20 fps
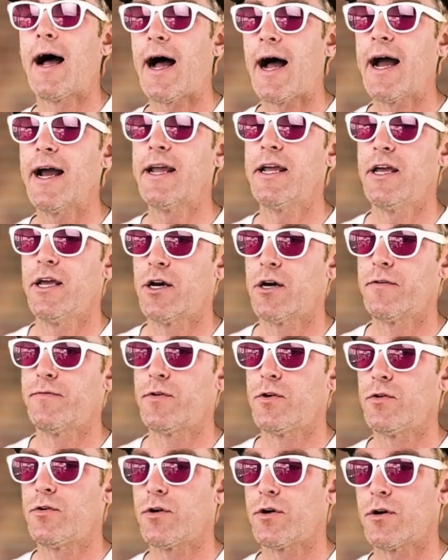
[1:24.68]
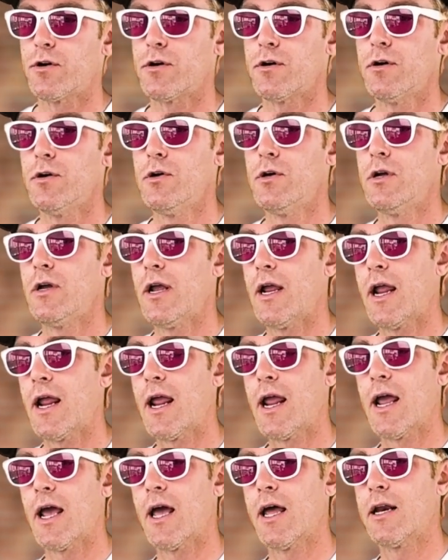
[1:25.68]
I interviewed her,
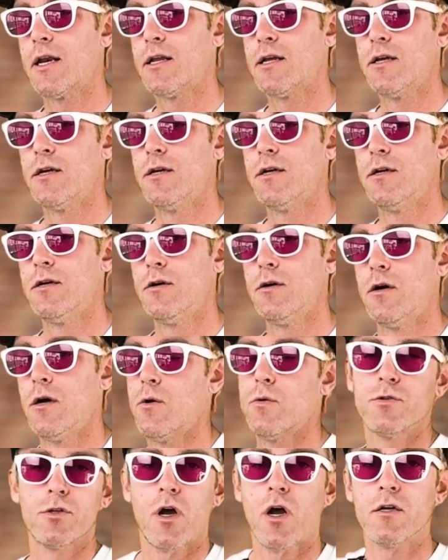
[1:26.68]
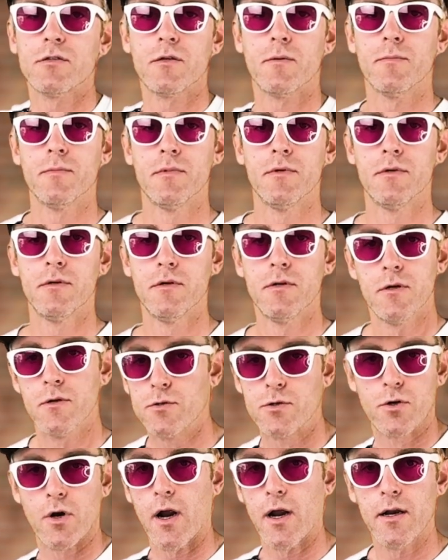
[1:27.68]
and it was awesome. It
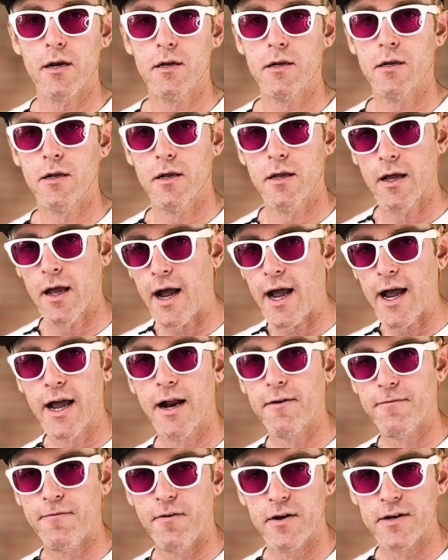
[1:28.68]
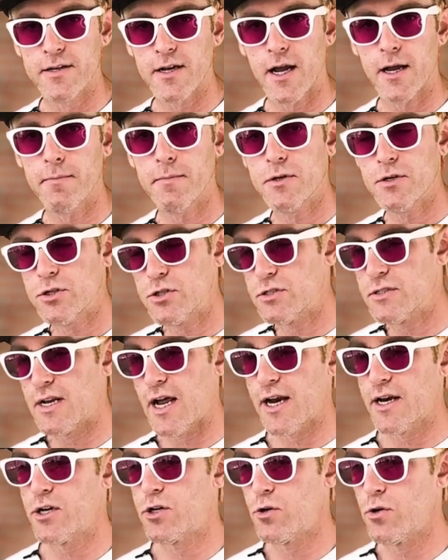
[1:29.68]
was great. I had a fun time. She's
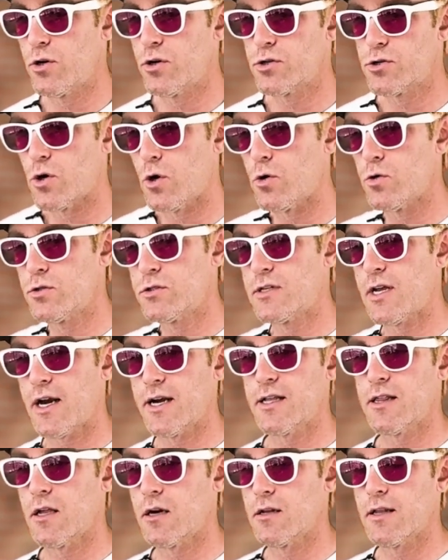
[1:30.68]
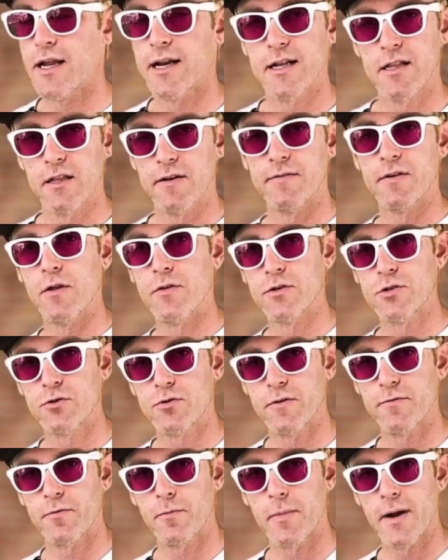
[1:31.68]
92 years old, tiny little lady, lived down the
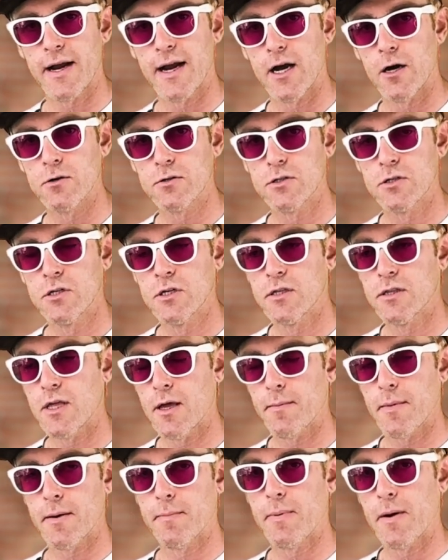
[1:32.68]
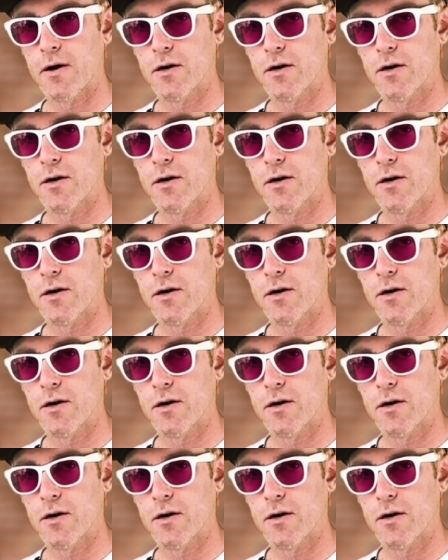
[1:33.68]
street from my house that my